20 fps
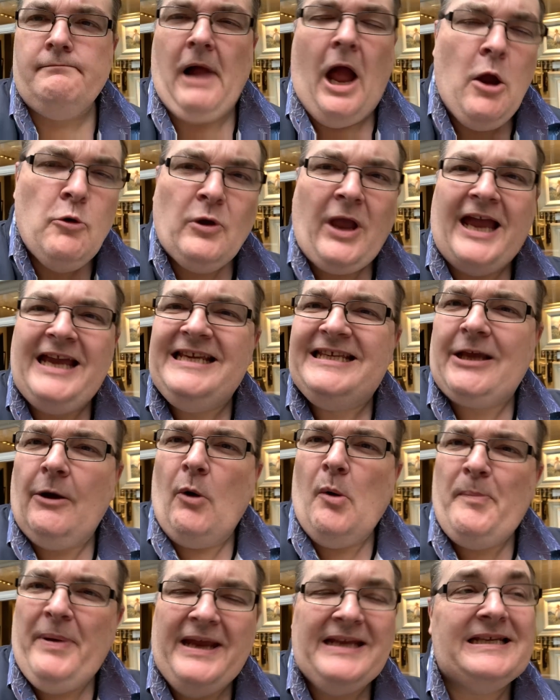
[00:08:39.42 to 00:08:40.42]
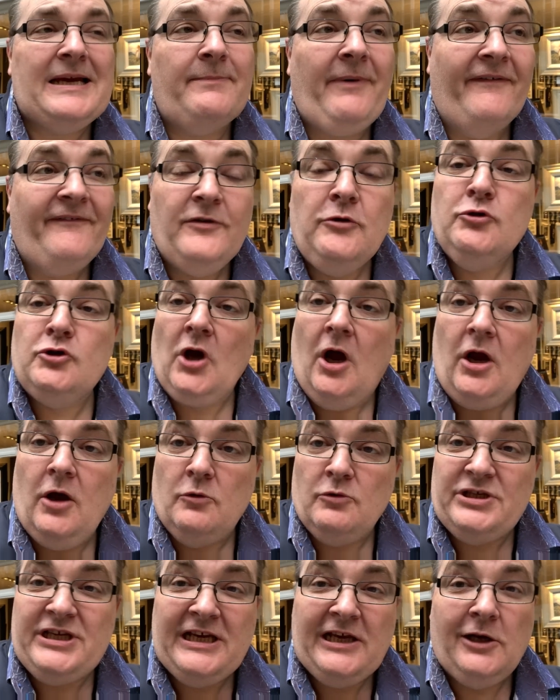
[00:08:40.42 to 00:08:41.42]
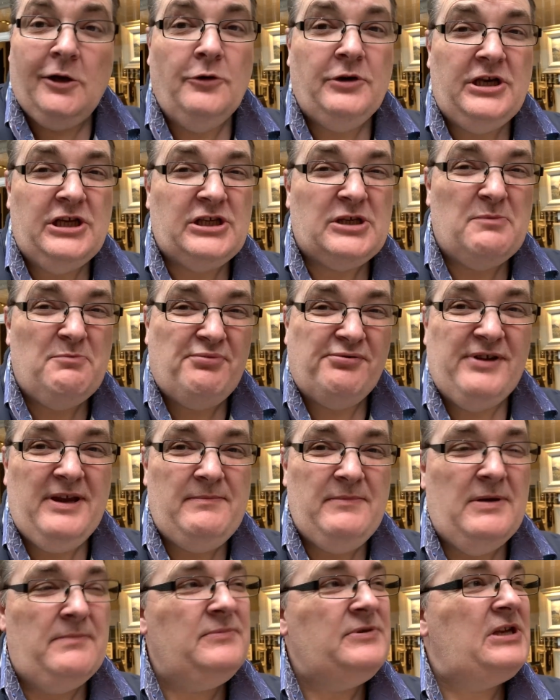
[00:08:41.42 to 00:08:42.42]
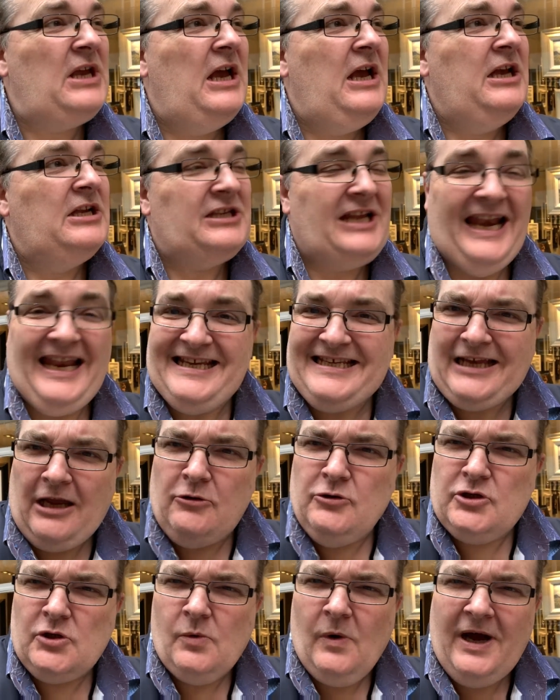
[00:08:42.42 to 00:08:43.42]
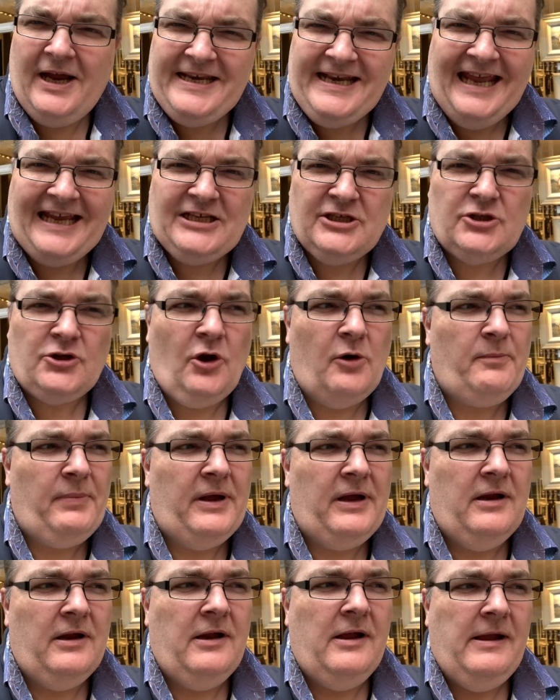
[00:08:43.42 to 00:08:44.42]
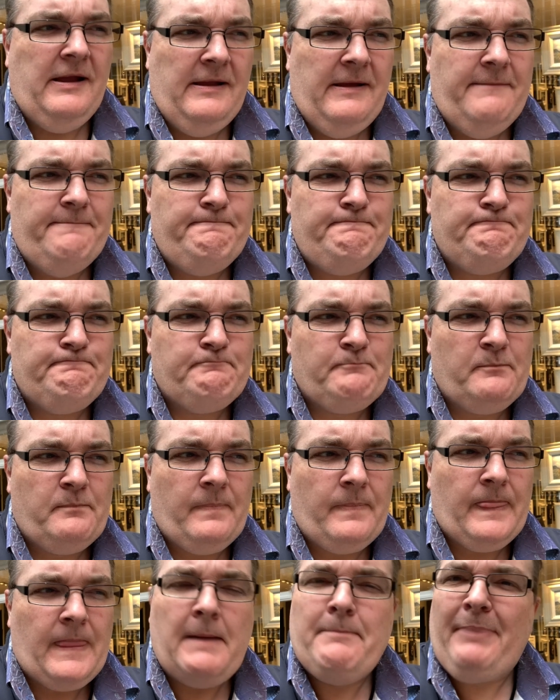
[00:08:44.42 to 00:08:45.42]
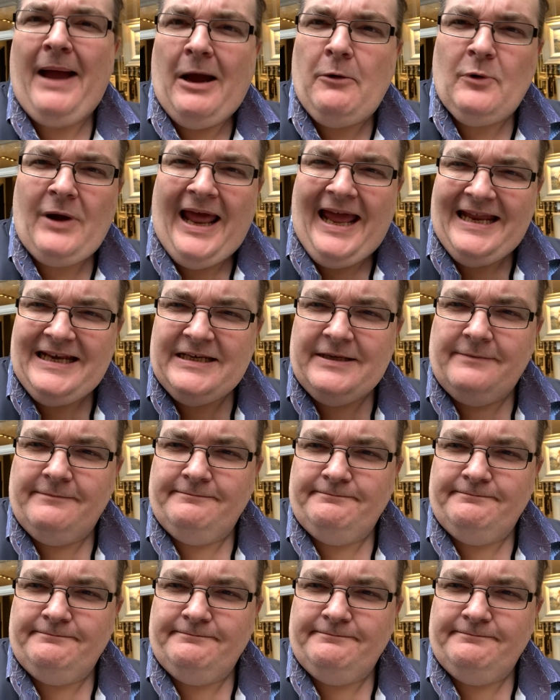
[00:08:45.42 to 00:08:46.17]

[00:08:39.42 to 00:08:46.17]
Okay, so I picked up a few titles, including some premiums. So let's go to our next stop, Poundland.